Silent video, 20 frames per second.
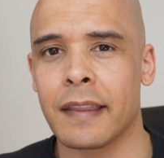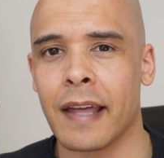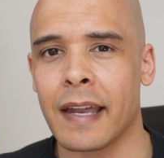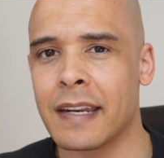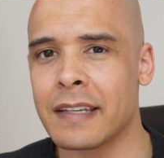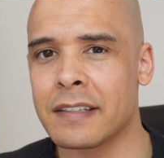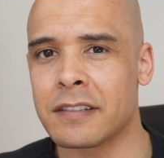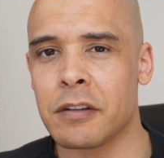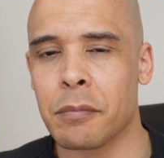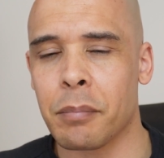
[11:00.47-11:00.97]
that
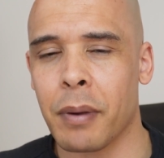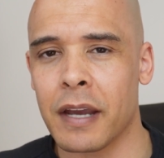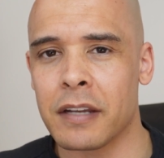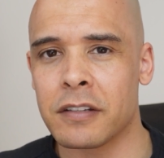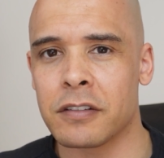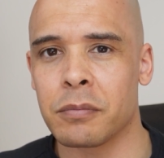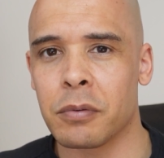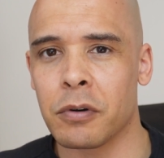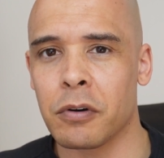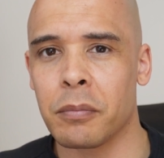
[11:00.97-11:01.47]
is
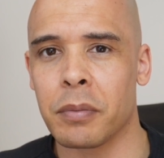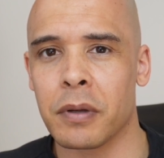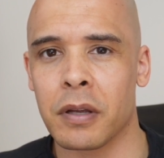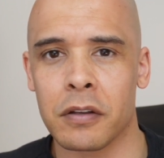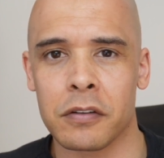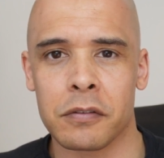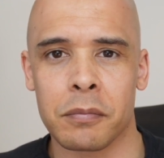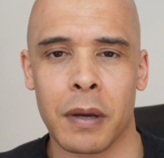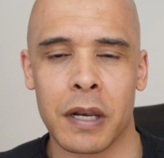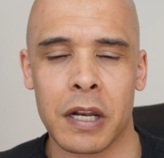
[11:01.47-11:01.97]
debatable
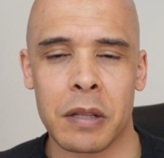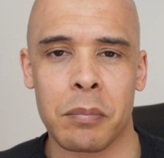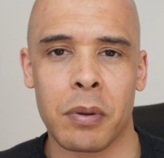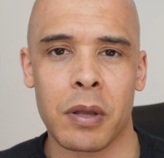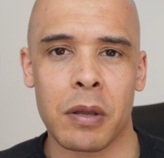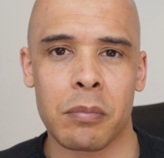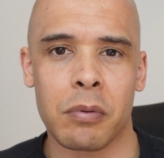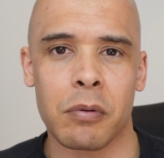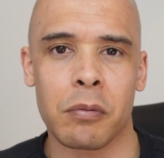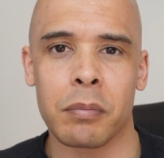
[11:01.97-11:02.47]
because many
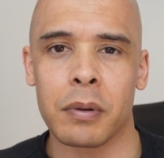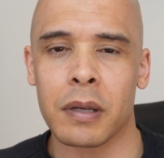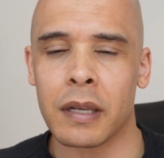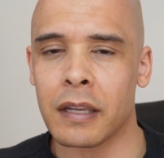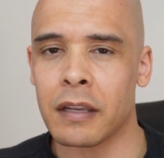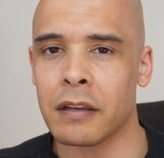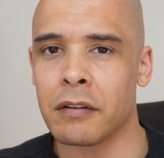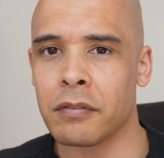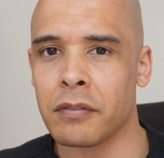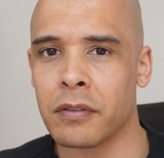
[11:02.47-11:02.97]
people
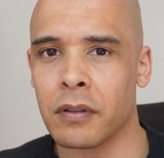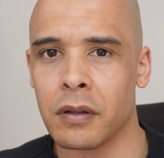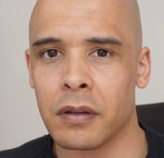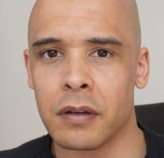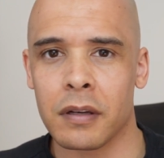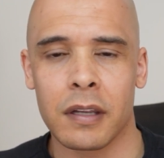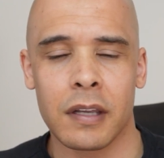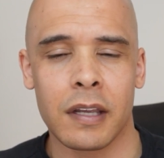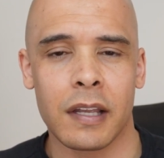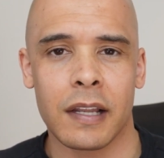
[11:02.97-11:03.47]
believe
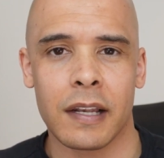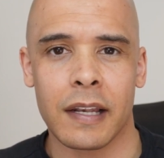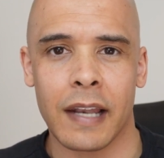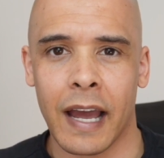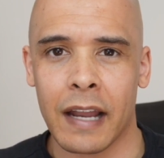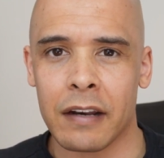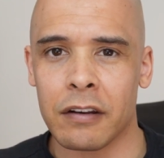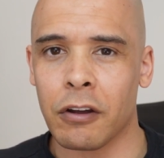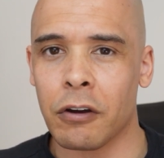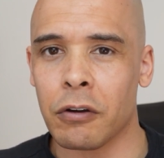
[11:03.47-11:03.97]
that
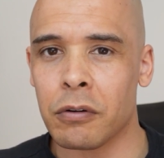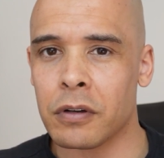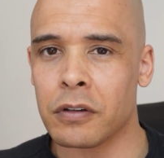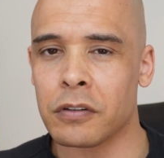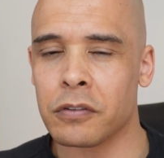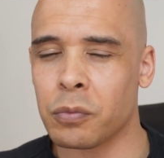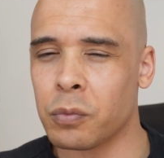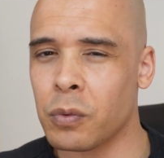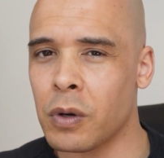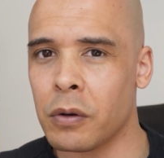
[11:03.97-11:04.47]

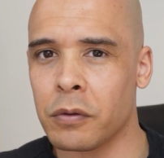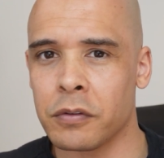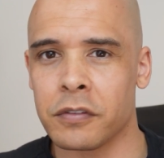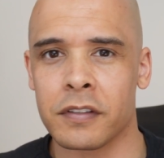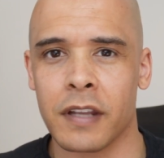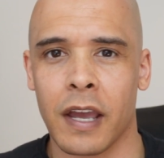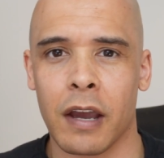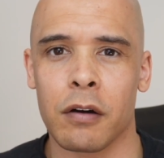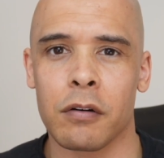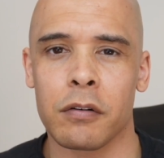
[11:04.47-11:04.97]
landowners will
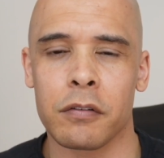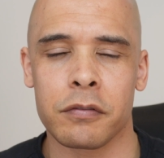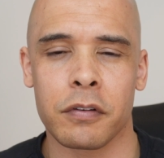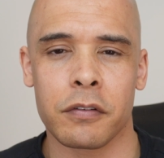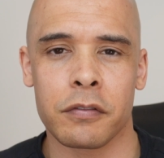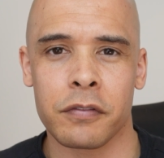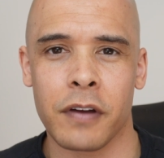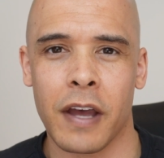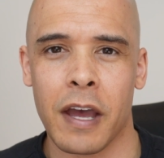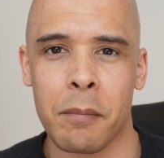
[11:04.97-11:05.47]
sell for
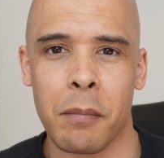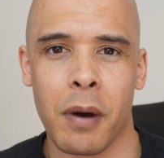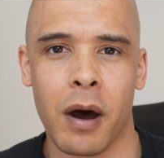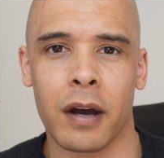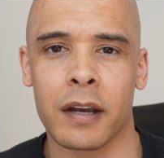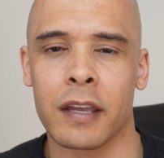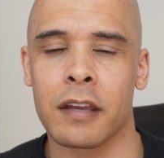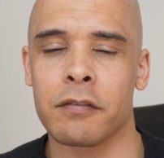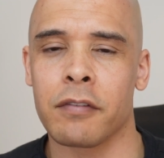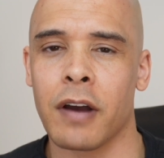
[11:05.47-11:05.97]
fair
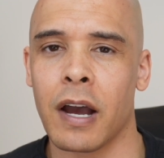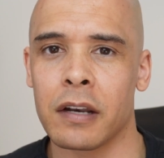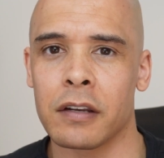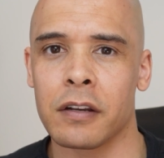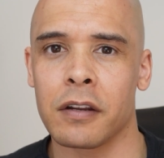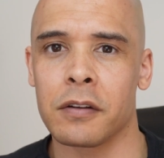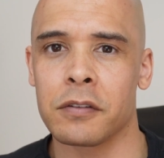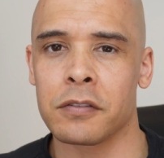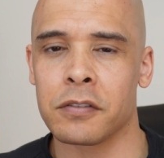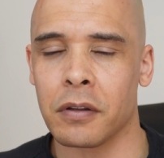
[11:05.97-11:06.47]
market
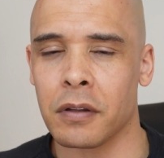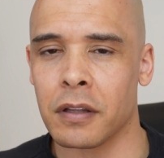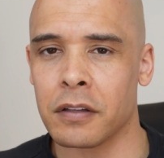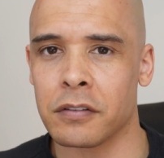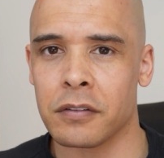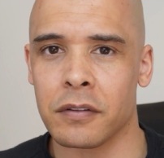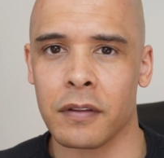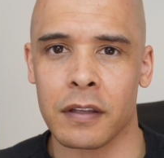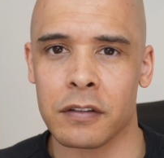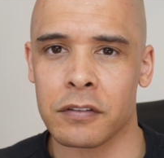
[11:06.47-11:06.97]
value, so
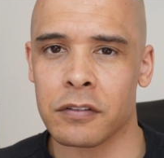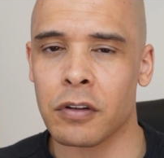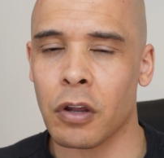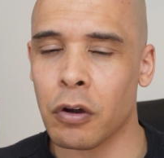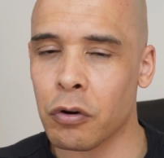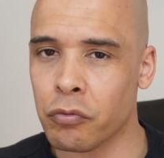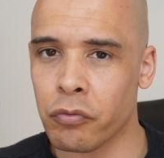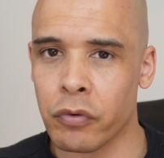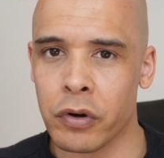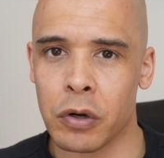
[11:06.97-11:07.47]
there's no
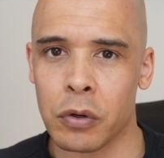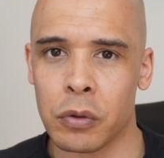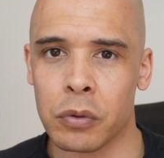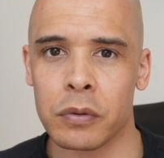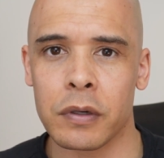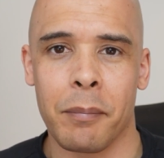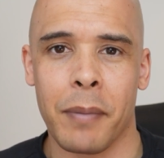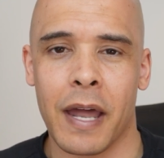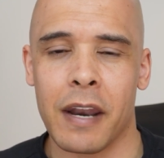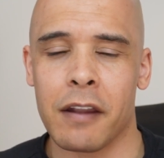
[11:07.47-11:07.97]
real
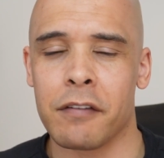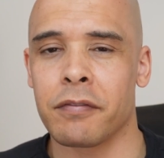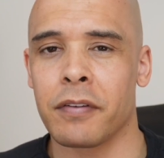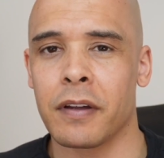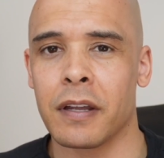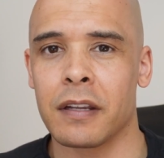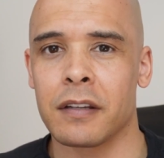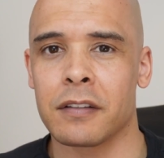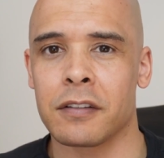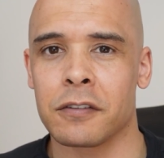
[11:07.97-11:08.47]

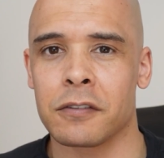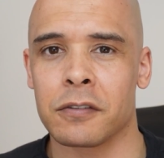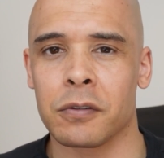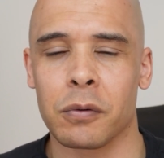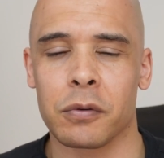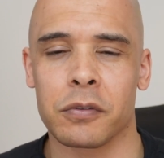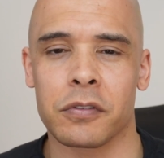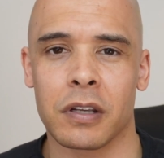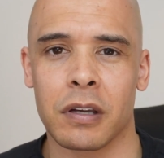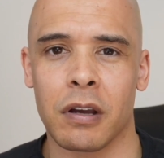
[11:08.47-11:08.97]
benefit to
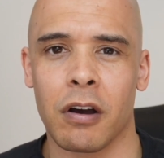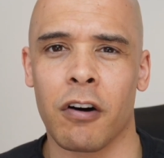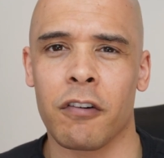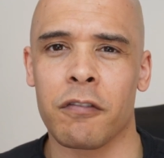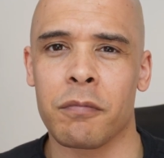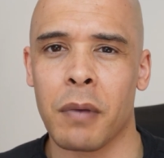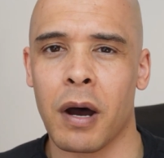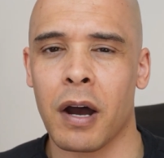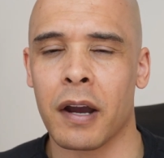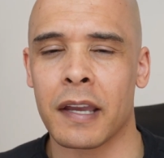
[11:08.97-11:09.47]
sourcing
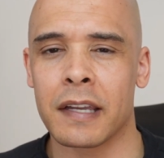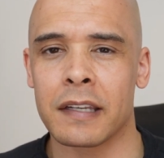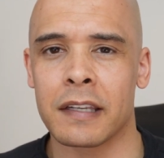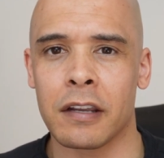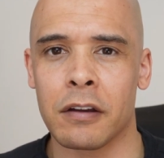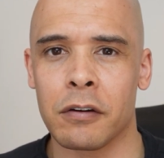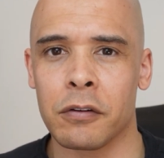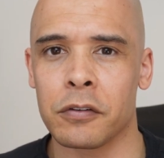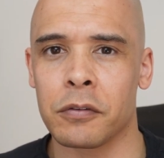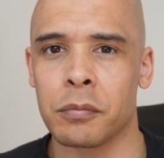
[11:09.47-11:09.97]
off-market
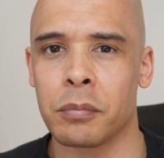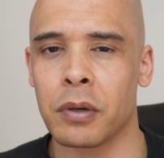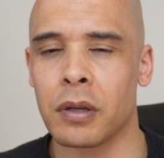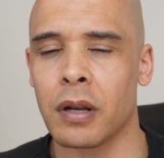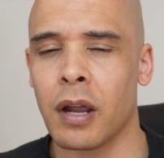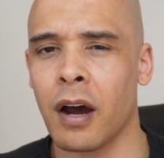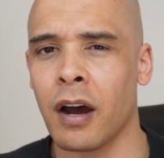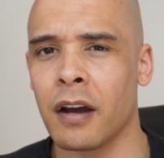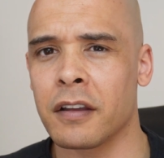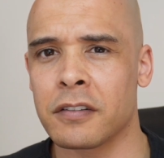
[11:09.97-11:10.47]
deals, but
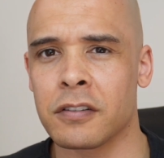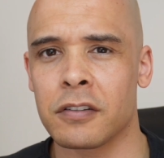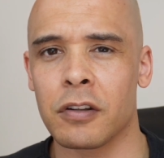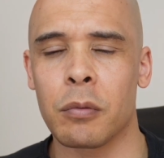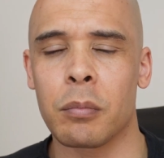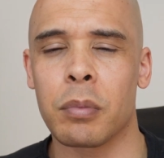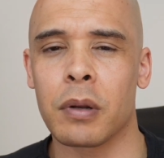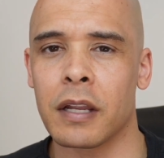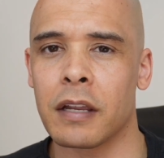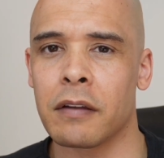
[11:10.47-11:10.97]
I still
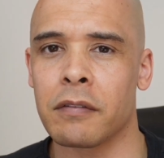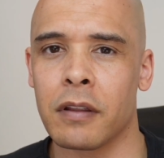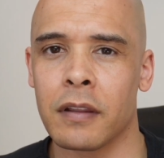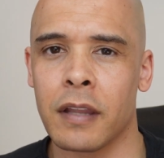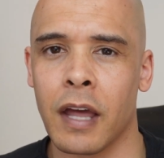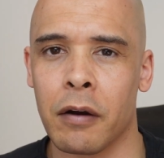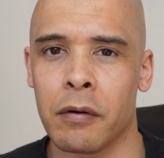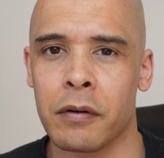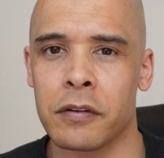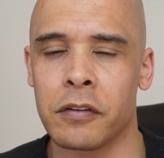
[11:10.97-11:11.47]
believe that
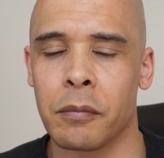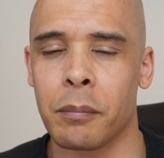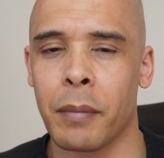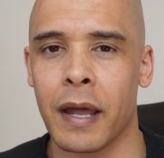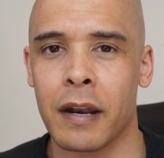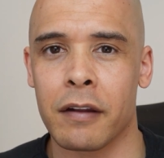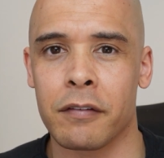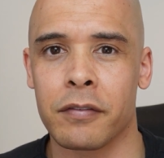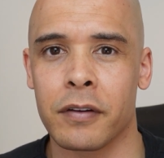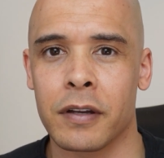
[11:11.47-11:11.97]
there is a
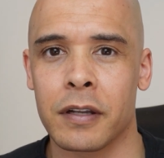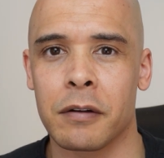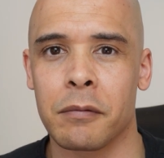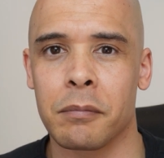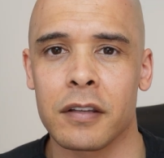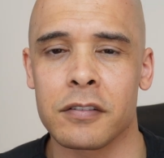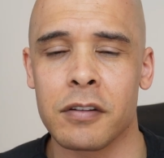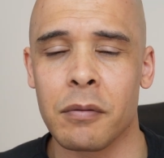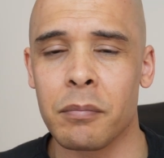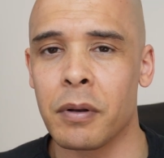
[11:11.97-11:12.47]
benefit
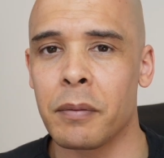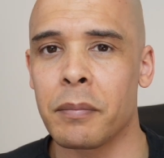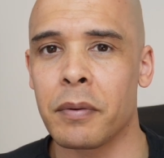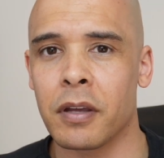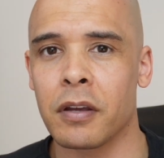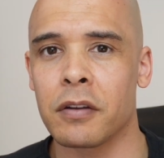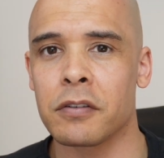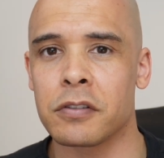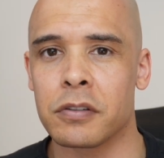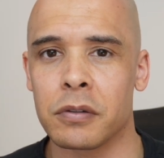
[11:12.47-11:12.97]
simply
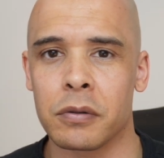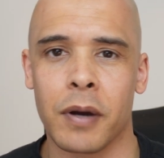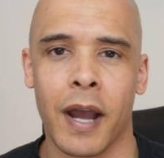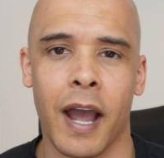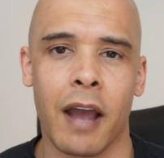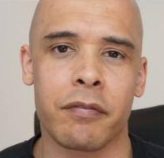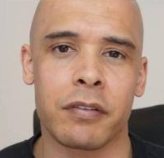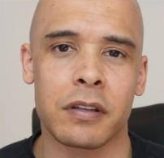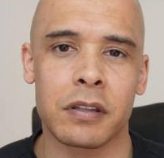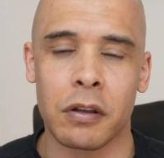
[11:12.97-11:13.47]
because you're
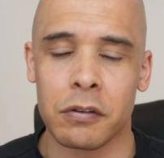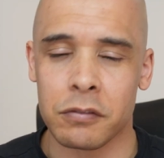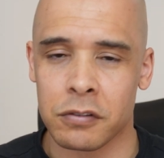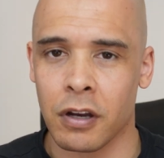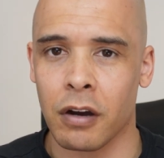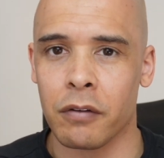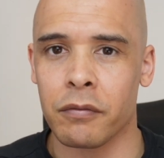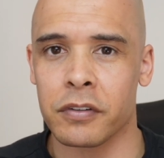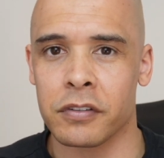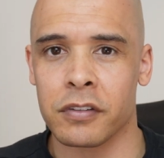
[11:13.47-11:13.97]
having those
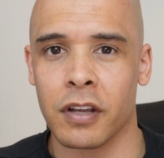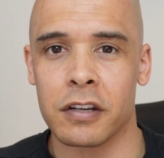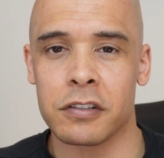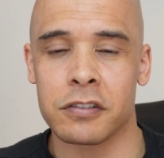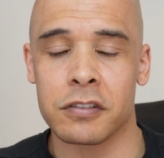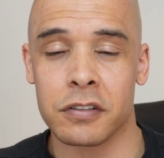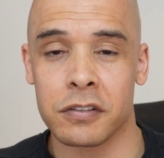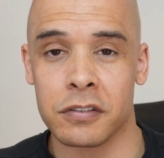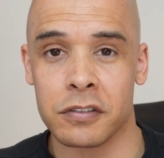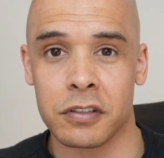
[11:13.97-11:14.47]

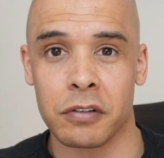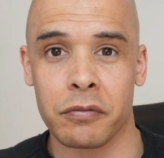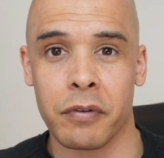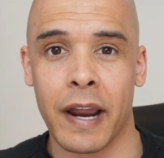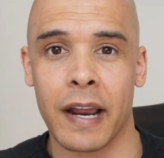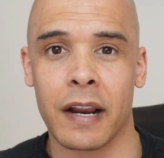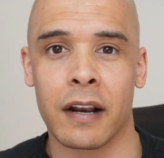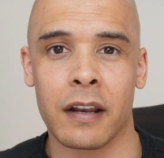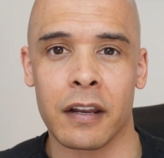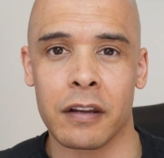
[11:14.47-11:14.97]
conversations
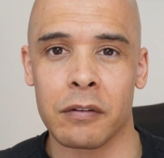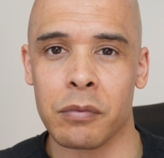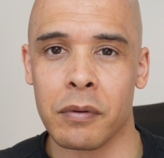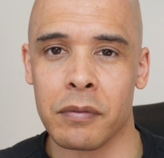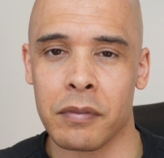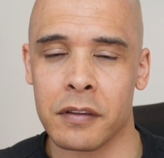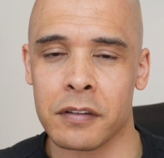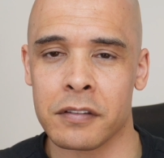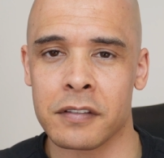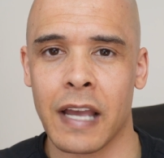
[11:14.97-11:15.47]
directly with
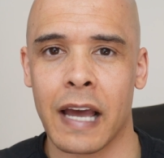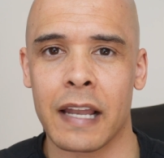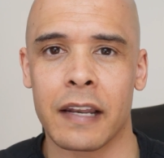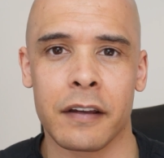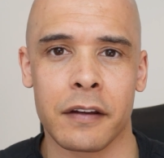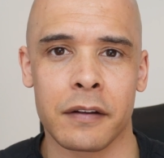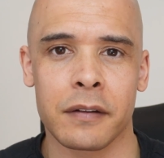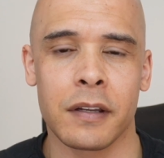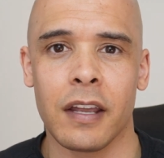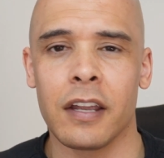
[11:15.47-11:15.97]
the
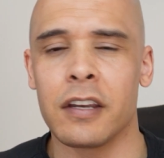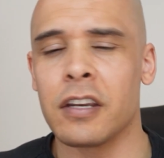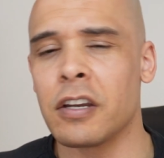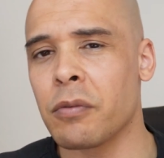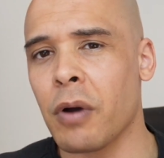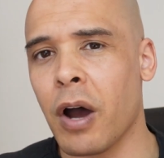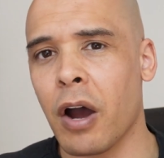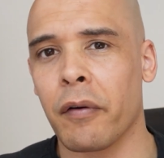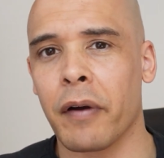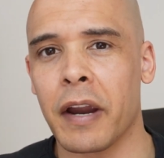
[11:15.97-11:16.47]
seller and
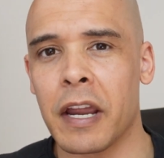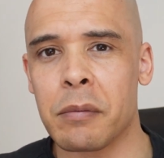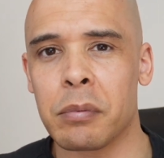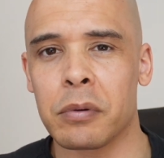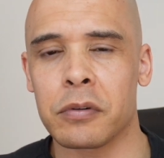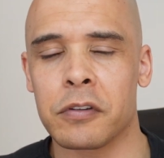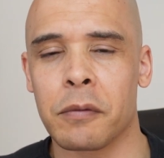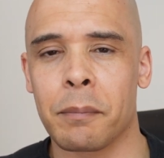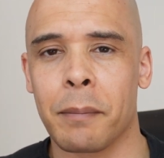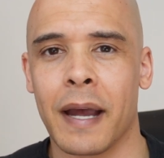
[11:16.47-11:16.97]
you are able
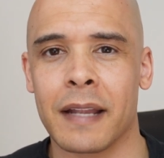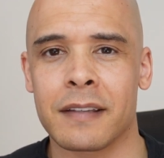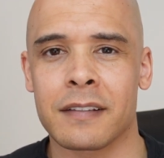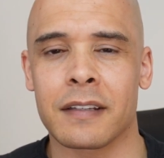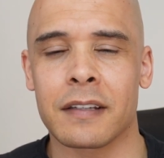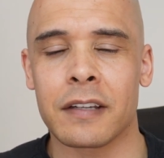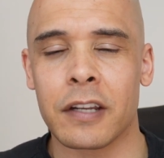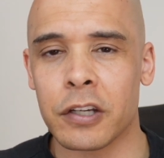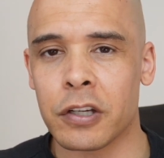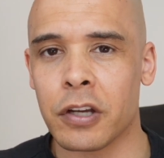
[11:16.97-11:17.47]
to better
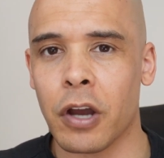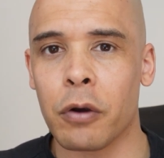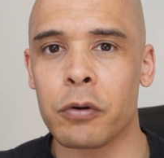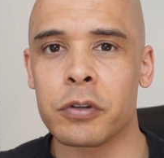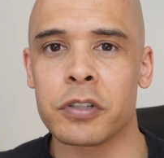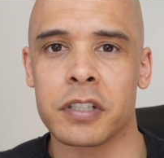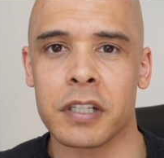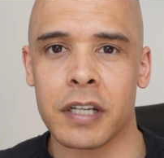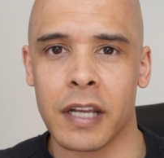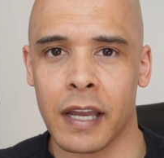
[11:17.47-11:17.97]

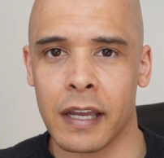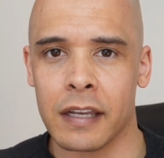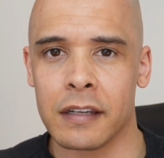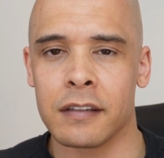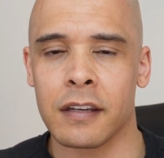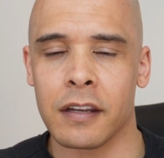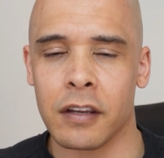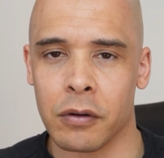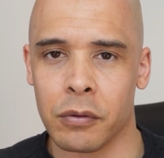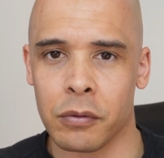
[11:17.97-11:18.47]
negotiate
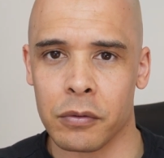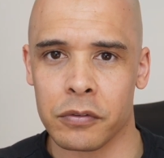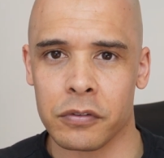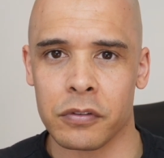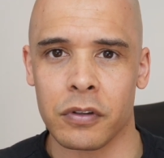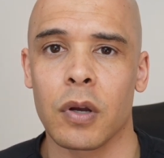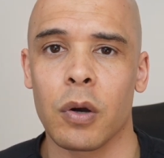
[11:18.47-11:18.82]
deals.